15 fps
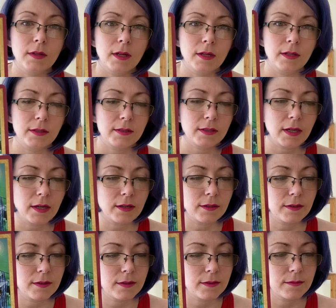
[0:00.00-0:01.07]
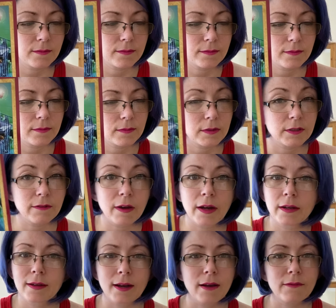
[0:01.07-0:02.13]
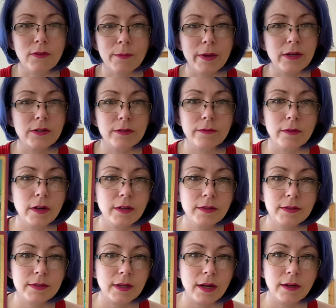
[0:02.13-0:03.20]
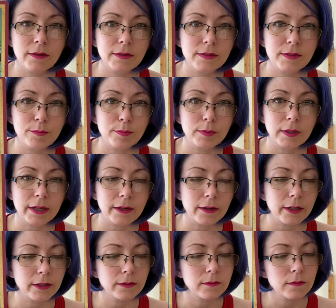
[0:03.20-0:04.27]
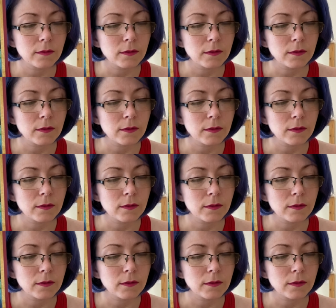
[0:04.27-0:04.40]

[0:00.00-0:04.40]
And it says, divine confirmation, right? Sirens blaring.